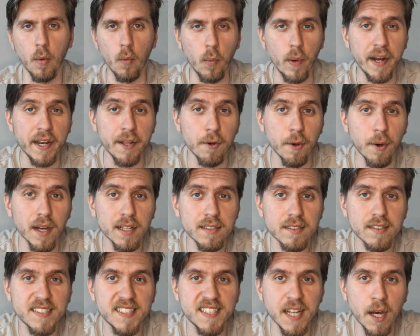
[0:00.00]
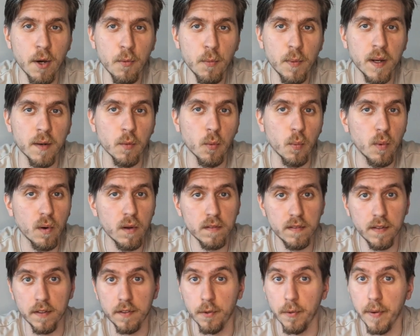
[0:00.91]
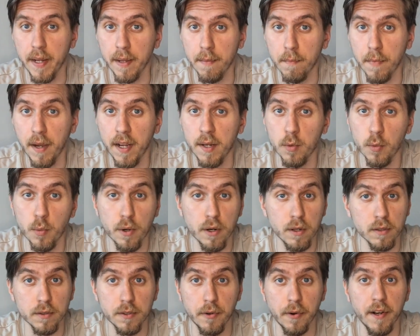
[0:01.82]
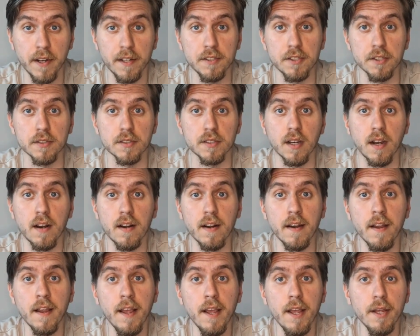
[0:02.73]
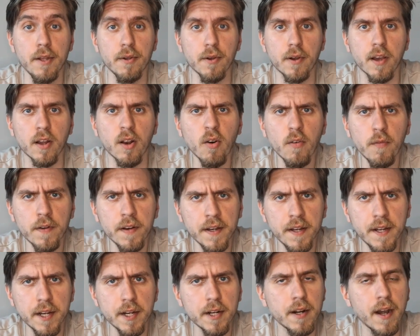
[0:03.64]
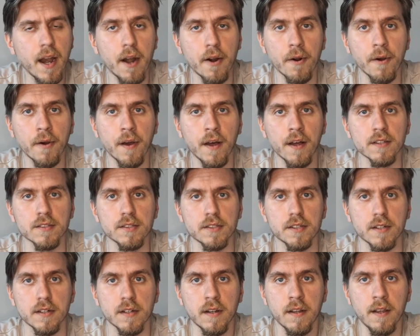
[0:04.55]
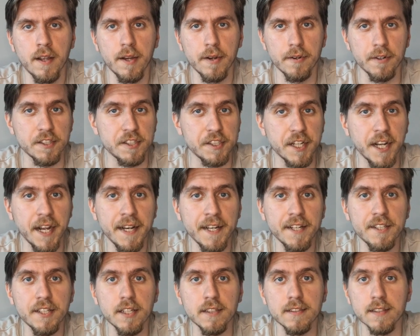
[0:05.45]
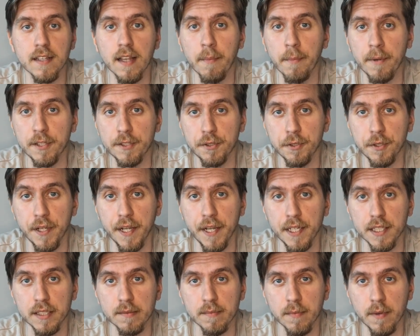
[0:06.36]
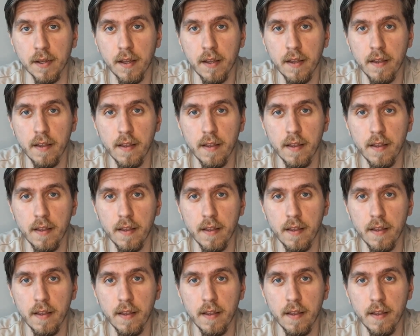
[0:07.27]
When you ask someone what the three main world religions are, you can often hear a wrong answer: Christianity, Islam, and Judaism.